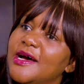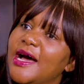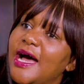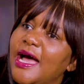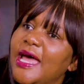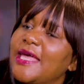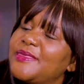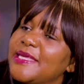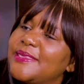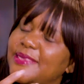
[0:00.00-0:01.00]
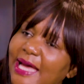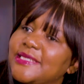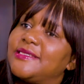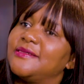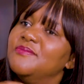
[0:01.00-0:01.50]
Yeah. And I think
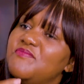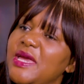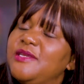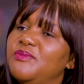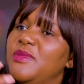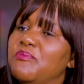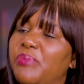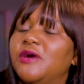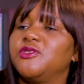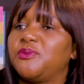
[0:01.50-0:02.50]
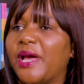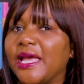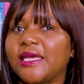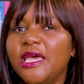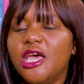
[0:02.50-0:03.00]
that made me bounce
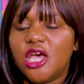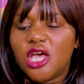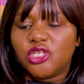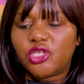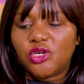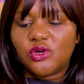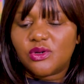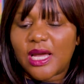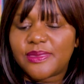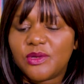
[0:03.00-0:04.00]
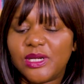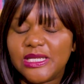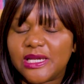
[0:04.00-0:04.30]
back. So I think when